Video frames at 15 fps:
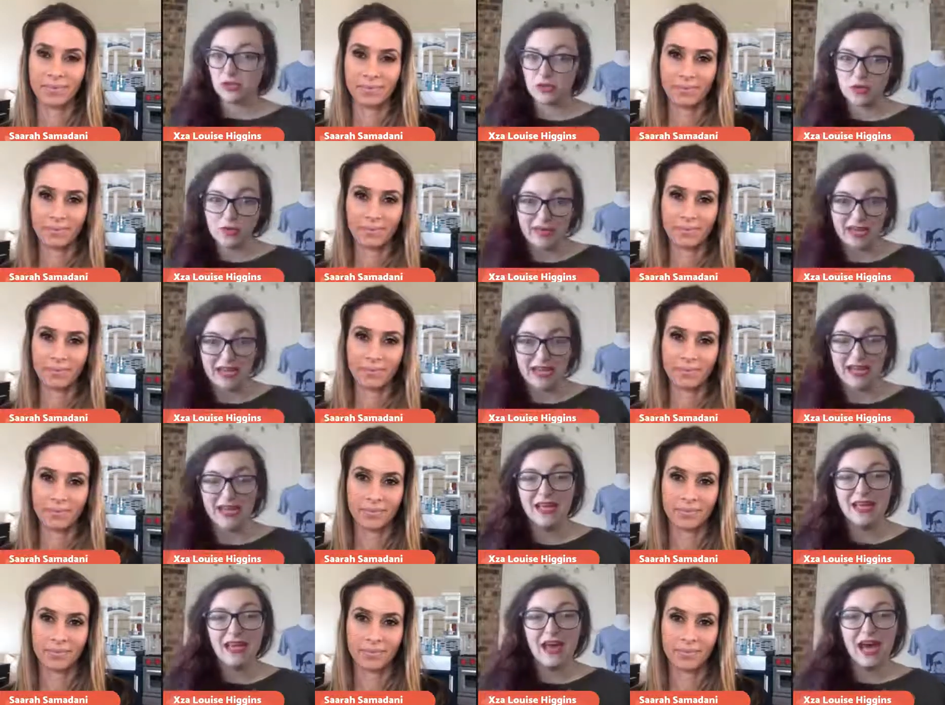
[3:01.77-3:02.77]
Speaker 1: social
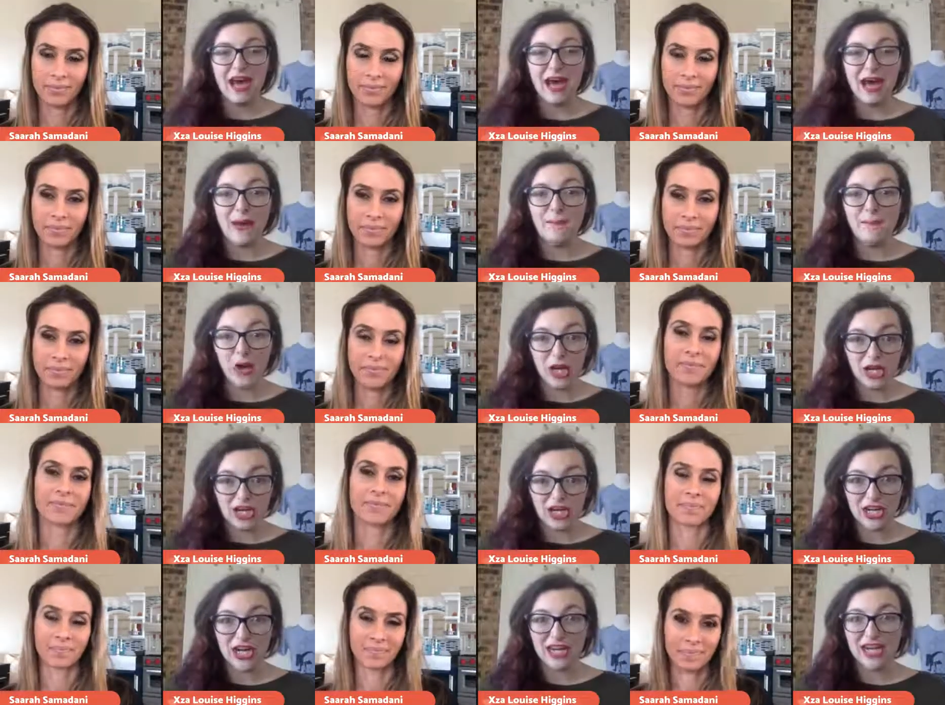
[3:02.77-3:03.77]
media,
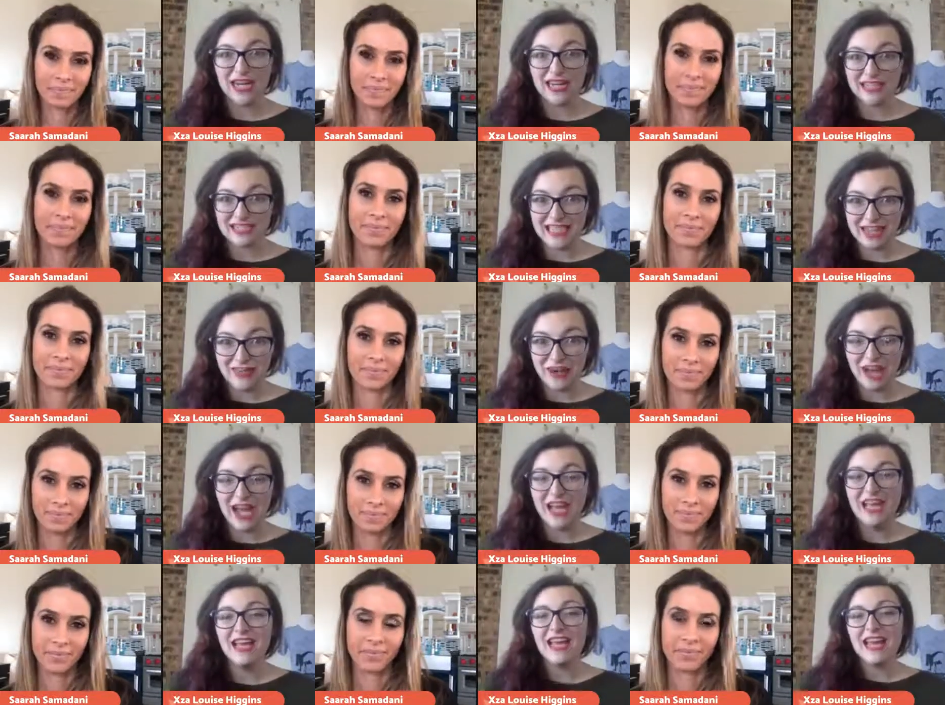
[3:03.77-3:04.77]
marketer,
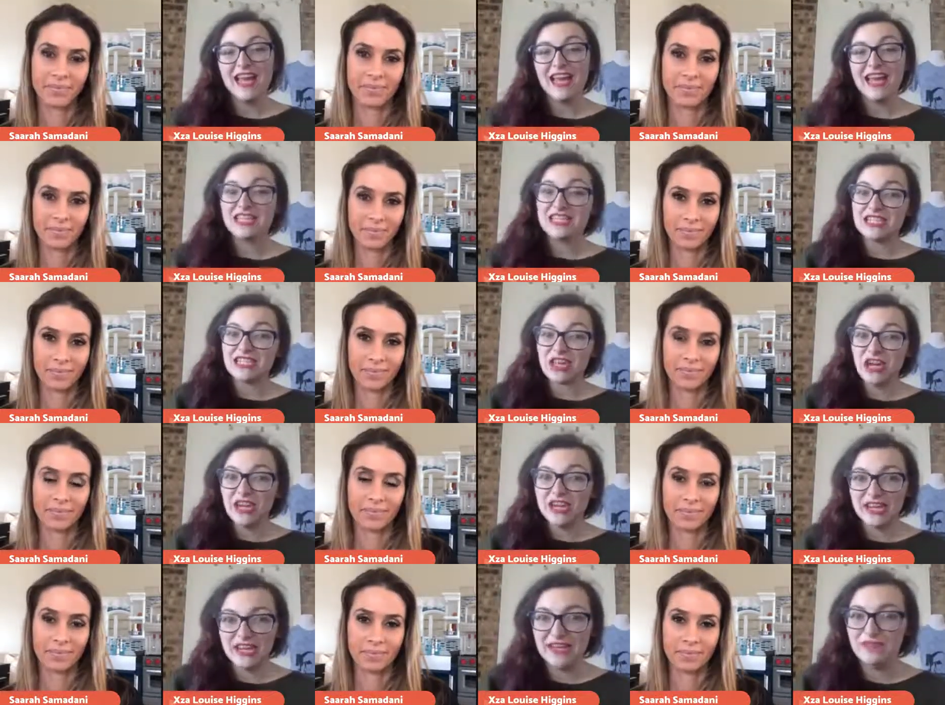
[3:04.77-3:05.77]
etc. And it is
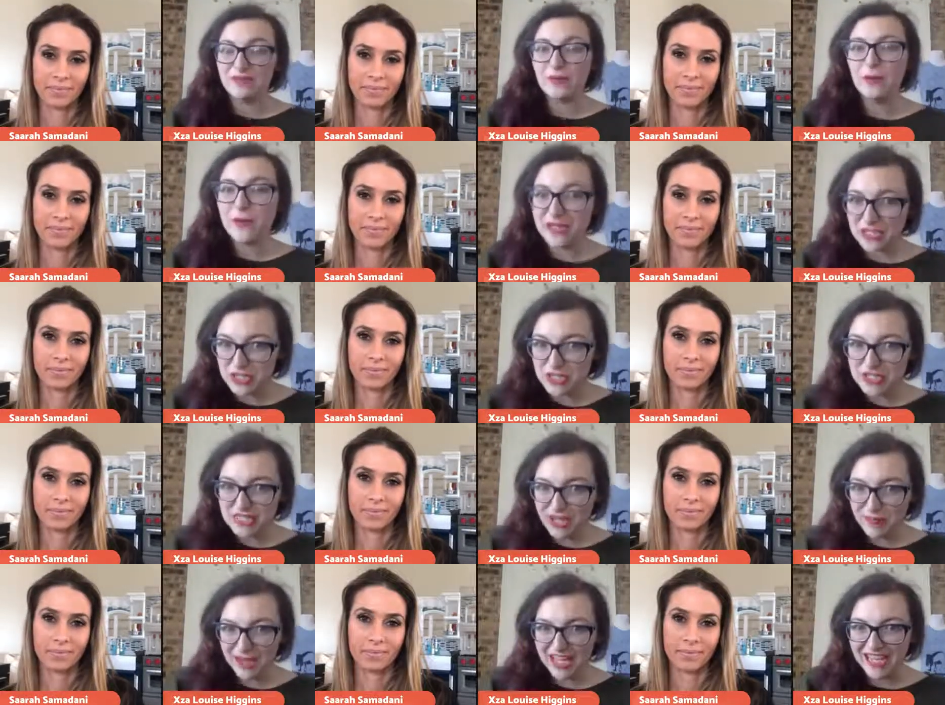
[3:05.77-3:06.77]
called Influential
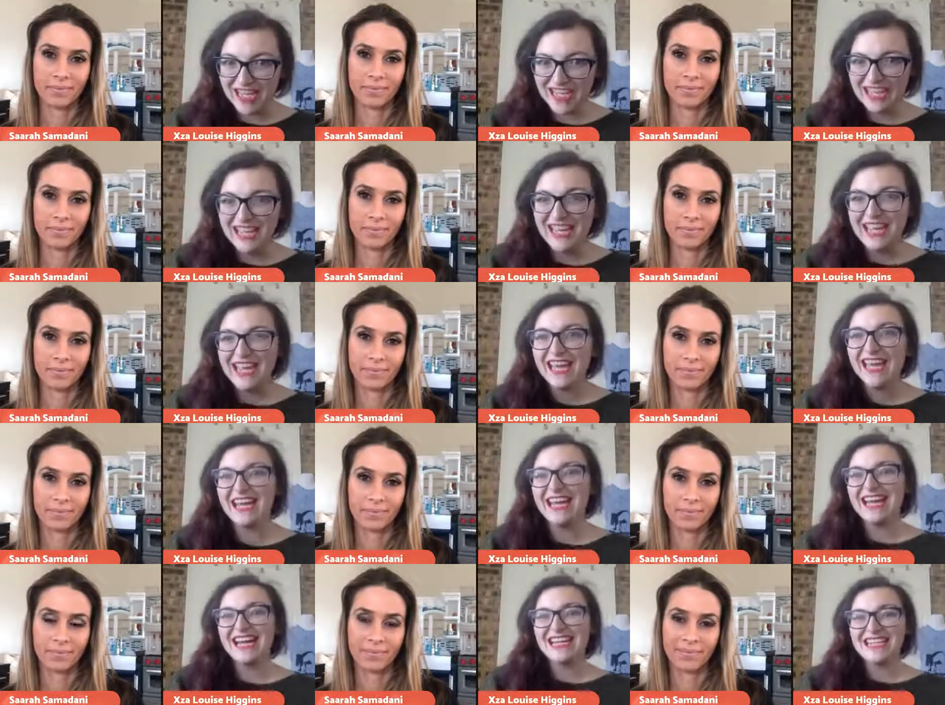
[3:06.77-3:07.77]
Summit.
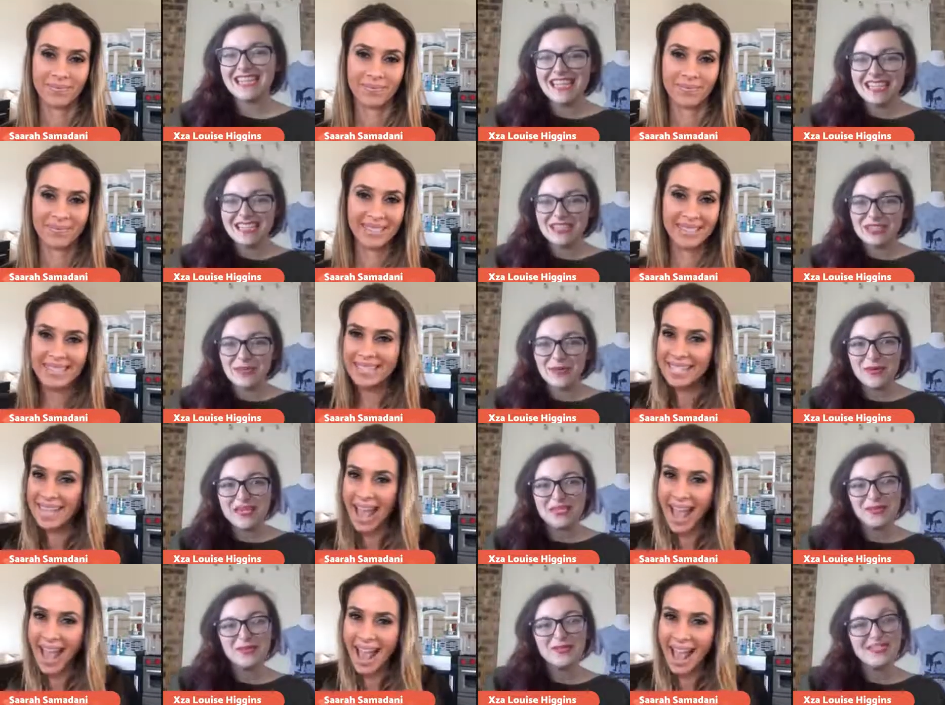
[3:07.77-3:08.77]
And it is
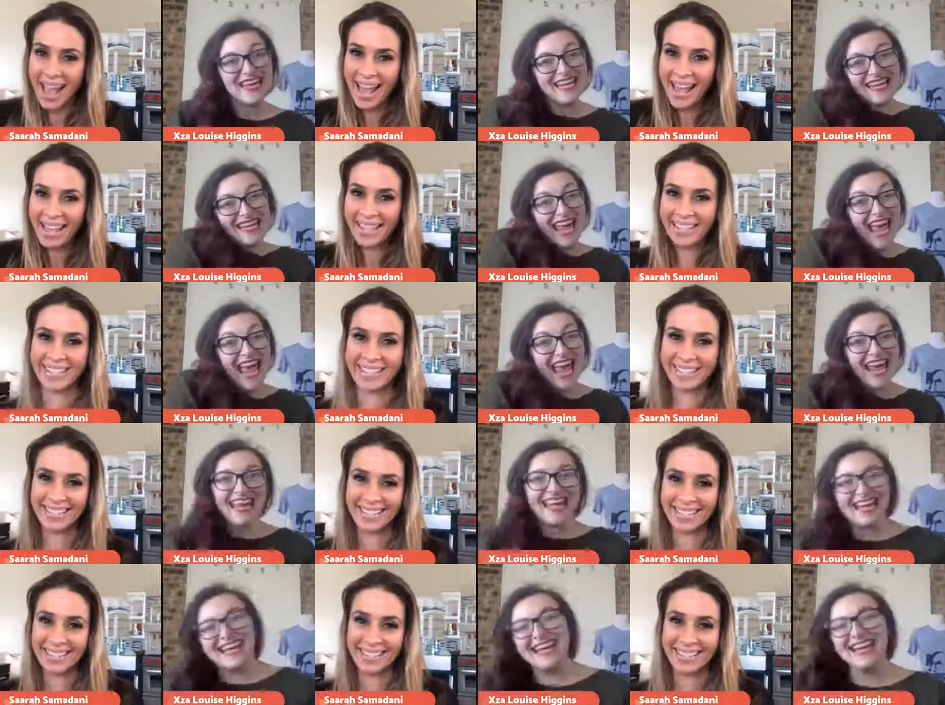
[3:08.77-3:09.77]
going to,
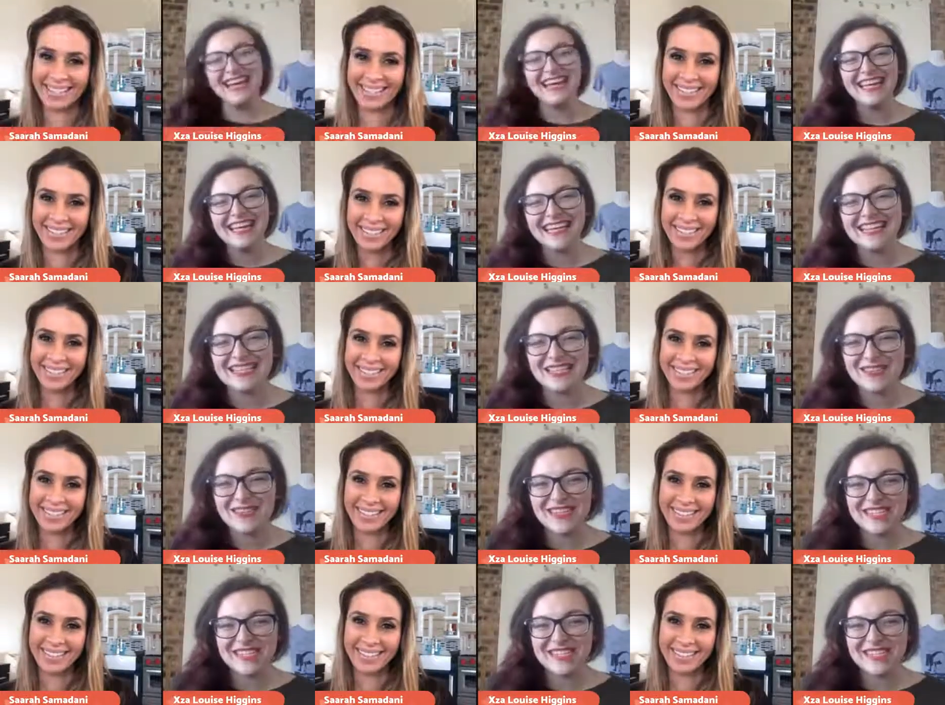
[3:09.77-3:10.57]
February